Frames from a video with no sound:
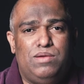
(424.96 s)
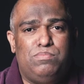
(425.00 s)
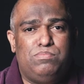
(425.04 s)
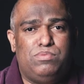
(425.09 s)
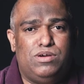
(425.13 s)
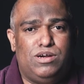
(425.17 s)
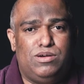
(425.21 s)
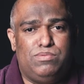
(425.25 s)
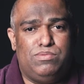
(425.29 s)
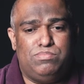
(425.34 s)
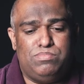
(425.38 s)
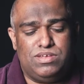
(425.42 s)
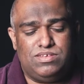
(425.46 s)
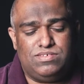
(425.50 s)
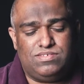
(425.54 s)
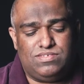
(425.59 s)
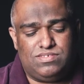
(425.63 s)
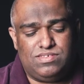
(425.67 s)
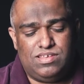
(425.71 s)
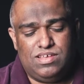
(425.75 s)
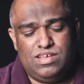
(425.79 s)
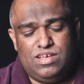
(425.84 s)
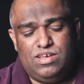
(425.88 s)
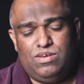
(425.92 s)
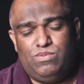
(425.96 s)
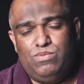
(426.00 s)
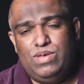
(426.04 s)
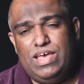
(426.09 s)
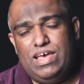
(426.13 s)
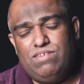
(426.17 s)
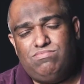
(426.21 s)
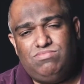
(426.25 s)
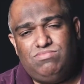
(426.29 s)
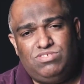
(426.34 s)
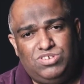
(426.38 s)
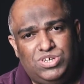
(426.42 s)
purpose. We
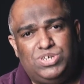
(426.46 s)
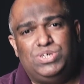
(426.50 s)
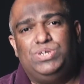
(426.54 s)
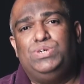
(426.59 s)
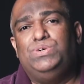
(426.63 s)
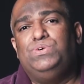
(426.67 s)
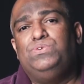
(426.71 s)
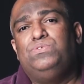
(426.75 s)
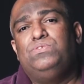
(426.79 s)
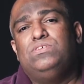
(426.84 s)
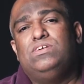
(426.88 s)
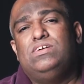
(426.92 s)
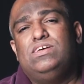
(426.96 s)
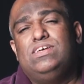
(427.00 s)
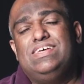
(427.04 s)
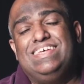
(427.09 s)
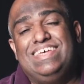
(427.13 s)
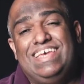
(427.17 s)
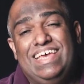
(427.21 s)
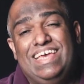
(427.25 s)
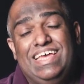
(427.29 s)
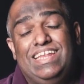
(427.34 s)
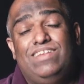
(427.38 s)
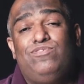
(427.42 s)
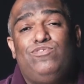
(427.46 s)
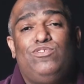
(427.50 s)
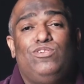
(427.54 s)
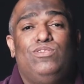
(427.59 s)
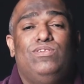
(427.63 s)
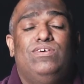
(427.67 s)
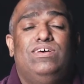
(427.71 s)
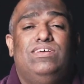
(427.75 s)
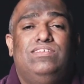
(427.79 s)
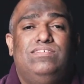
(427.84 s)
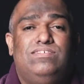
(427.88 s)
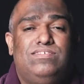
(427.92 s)
have true
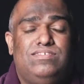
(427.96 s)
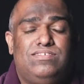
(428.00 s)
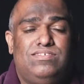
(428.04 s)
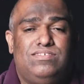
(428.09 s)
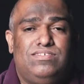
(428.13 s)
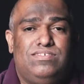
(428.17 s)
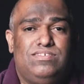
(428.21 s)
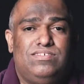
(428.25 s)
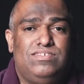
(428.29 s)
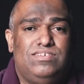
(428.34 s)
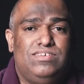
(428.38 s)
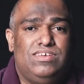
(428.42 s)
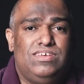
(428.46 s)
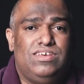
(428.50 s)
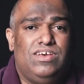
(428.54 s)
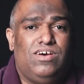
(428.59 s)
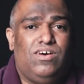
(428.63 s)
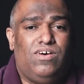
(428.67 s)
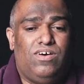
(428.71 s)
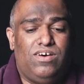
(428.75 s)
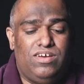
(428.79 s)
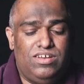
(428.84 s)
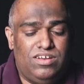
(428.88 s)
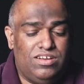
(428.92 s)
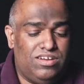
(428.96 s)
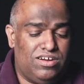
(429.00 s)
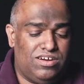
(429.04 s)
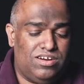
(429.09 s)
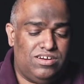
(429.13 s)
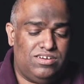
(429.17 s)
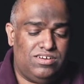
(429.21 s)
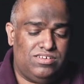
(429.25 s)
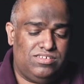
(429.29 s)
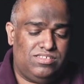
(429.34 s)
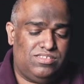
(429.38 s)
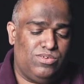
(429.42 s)
influence on
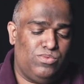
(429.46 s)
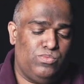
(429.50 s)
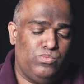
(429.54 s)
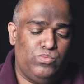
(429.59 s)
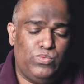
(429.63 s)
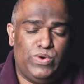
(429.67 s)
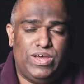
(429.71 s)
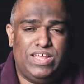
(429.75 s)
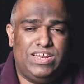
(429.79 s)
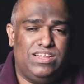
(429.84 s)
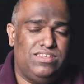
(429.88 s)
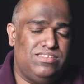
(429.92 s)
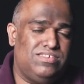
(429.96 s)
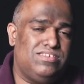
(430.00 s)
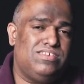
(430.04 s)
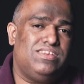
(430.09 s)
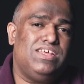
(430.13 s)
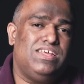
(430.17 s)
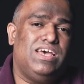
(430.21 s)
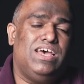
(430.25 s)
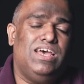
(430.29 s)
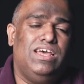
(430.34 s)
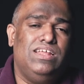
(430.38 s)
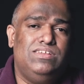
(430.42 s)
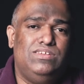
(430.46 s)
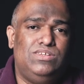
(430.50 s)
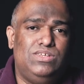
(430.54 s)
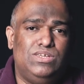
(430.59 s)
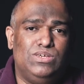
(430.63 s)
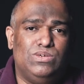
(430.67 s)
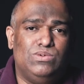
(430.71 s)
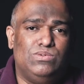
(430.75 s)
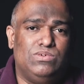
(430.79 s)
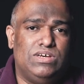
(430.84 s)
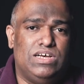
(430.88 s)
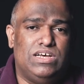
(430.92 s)
earth when it's tied
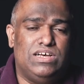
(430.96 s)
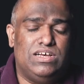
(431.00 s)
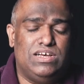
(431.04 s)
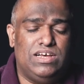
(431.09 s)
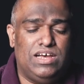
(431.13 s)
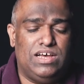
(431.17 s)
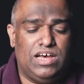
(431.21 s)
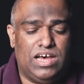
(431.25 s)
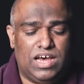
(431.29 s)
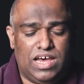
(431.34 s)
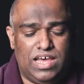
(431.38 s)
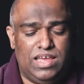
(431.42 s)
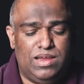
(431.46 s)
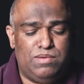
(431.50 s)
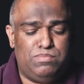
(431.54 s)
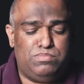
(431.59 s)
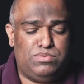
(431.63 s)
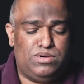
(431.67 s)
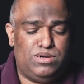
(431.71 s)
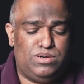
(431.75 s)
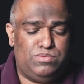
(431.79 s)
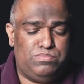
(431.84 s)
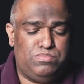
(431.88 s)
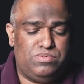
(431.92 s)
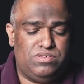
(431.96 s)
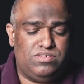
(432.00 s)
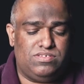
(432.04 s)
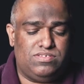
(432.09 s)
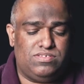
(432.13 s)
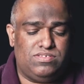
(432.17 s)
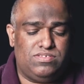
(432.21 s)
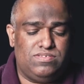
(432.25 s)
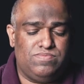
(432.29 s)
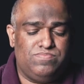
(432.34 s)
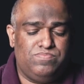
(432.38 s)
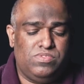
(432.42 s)
to a higher
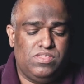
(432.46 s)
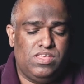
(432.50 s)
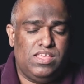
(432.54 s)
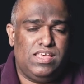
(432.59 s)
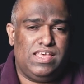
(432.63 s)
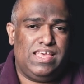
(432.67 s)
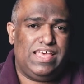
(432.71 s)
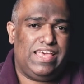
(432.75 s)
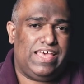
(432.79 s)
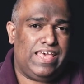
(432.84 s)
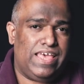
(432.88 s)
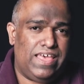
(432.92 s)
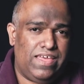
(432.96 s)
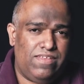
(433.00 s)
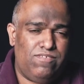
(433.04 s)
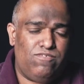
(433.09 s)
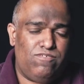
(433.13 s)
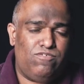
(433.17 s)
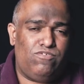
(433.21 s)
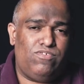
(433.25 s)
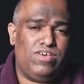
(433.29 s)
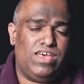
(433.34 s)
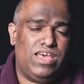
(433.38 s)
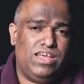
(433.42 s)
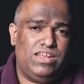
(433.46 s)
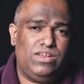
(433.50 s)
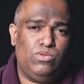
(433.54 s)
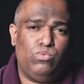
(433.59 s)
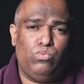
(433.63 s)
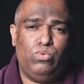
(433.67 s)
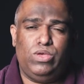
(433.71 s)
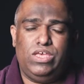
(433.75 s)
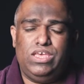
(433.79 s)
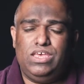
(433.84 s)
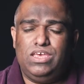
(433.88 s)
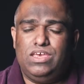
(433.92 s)
purpose. In fact,
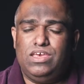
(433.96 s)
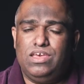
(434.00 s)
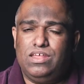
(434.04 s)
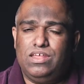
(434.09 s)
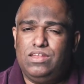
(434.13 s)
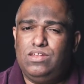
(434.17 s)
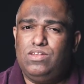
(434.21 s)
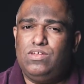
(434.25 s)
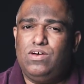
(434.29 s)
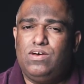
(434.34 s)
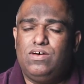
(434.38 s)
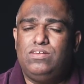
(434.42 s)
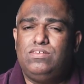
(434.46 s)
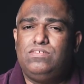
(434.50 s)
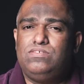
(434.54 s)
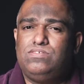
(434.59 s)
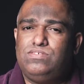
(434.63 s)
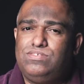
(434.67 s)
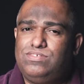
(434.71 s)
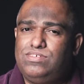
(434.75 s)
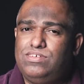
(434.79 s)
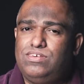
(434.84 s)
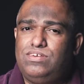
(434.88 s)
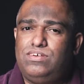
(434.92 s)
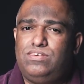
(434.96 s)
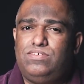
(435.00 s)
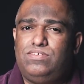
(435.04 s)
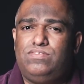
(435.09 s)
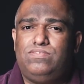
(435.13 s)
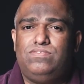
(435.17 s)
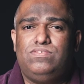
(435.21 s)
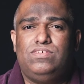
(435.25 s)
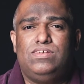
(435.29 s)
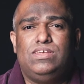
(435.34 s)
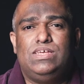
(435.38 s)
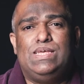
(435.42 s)
we cannot serve
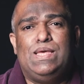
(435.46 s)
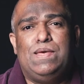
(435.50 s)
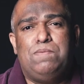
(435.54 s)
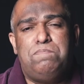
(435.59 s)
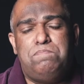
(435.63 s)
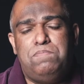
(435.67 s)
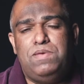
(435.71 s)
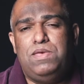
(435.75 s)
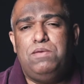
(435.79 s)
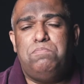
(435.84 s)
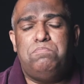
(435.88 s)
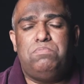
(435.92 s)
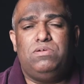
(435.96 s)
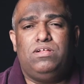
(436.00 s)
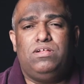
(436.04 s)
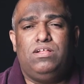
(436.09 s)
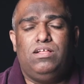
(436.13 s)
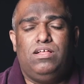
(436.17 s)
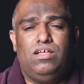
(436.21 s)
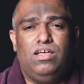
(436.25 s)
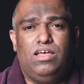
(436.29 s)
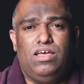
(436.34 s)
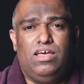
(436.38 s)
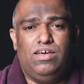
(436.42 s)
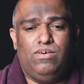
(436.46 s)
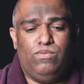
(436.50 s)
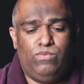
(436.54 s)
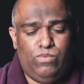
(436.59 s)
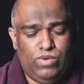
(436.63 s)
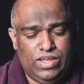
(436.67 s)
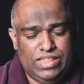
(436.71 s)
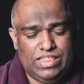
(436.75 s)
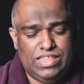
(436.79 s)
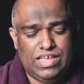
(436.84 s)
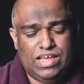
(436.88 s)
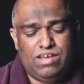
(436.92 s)
people
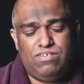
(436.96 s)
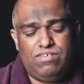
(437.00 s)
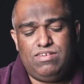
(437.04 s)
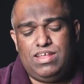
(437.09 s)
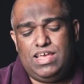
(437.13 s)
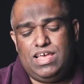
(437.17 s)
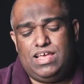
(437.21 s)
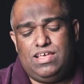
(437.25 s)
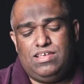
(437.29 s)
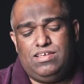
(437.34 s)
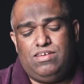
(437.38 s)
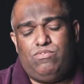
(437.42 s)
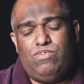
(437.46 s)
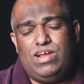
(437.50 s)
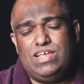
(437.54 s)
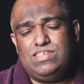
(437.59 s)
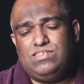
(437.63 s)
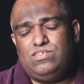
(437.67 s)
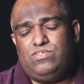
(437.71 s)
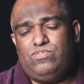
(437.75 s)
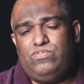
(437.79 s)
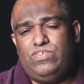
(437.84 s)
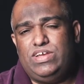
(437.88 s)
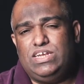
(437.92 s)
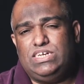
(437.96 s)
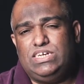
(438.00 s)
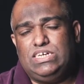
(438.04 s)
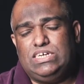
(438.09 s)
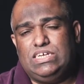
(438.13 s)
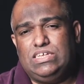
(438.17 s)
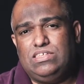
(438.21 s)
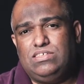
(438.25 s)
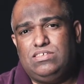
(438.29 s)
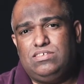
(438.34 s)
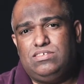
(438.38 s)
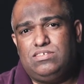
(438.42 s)
without
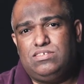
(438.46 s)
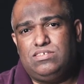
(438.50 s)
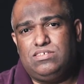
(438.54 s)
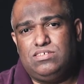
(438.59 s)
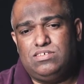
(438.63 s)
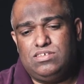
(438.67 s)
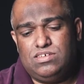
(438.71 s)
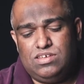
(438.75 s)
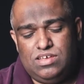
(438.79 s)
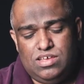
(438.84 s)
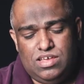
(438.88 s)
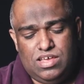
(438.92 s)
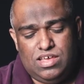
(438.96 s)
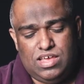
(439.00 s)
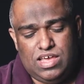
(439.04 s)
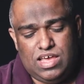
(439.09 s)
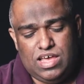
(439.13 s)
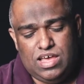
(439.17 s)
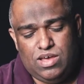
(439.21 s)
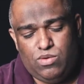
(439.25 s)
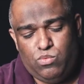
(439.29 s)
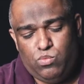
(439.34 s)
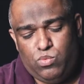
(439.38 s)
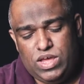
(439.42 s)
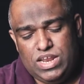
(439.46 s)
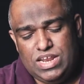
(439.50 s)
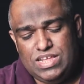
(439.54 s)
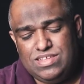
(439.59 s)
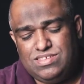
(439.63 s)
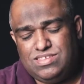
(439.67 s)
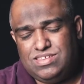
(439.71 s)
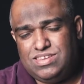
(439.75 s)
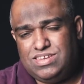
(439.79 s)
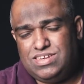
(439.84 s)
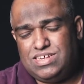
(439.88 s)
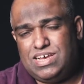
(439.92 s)
reservations when
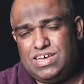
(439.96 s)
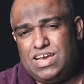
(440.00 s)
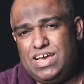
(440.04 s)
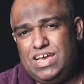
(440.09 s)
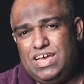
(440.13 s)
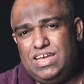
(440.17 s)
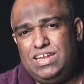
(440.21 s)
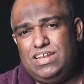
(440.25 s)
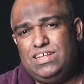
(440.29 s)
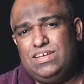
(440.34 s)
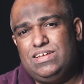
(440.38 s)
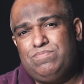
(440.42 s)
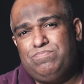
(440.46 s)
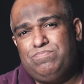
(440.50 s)
it's tied